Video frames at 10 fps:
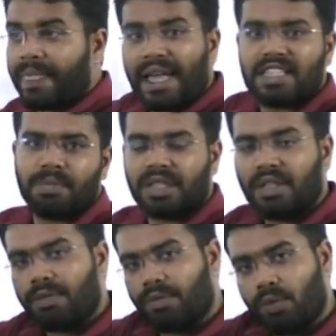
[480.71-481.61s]
as per
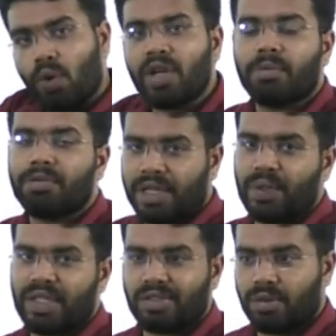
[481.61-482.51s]
the volume of
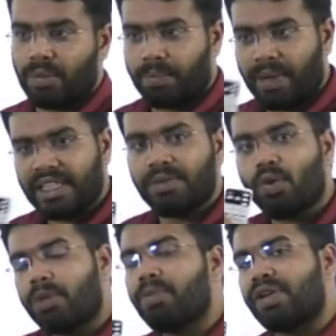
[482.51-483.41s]
equity. So by the
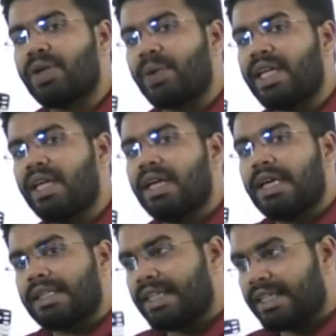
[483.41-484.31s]
volume of equity
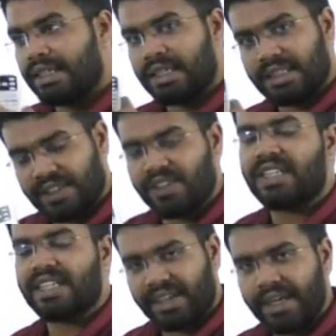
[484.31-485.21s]
they
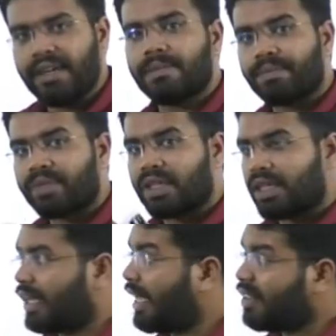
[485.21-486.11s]
trade.
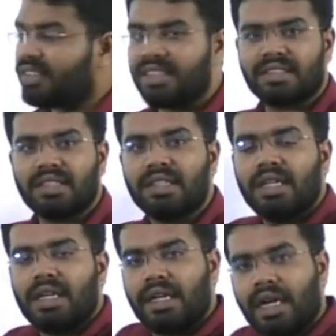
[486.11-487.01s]
NSE is the
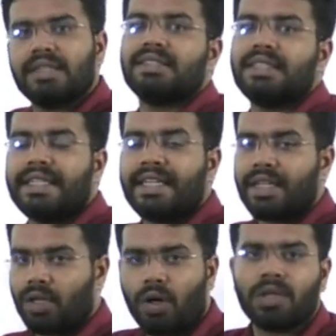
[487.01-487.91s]
largest in India,
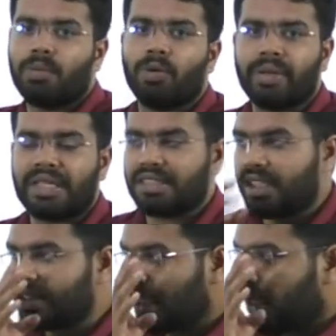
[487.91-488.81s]
not Bombay Exchange,